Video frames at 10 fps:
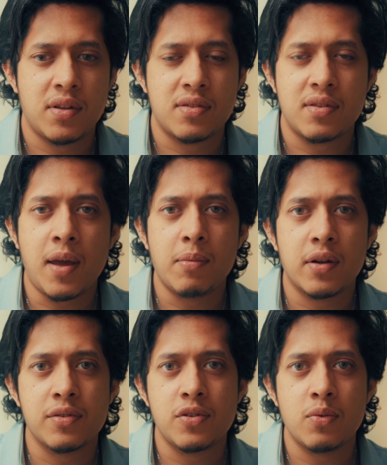time
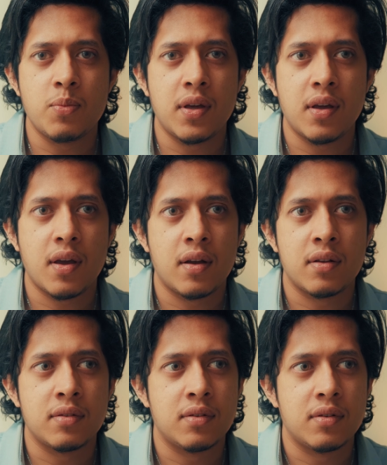consuming
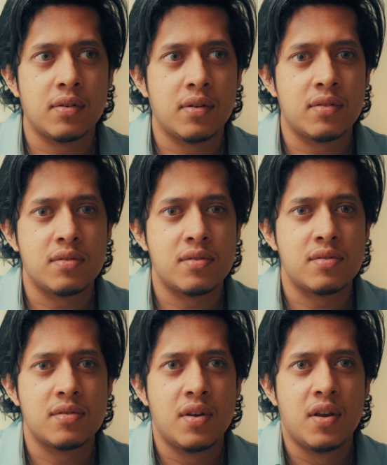and
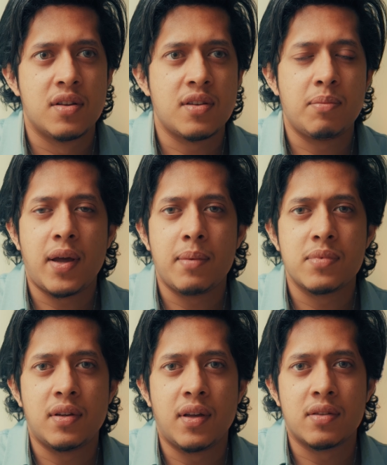it's
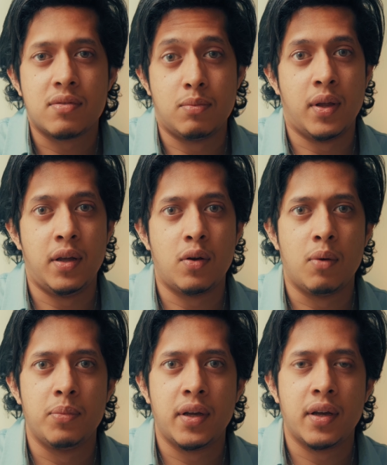sometimes it gets very
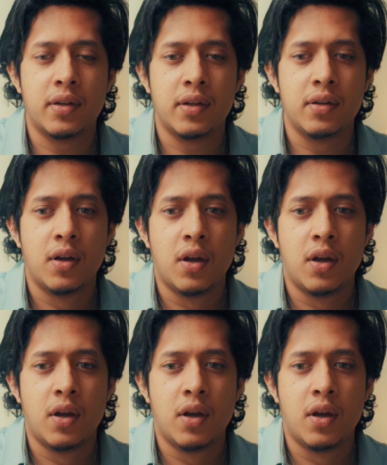complicated.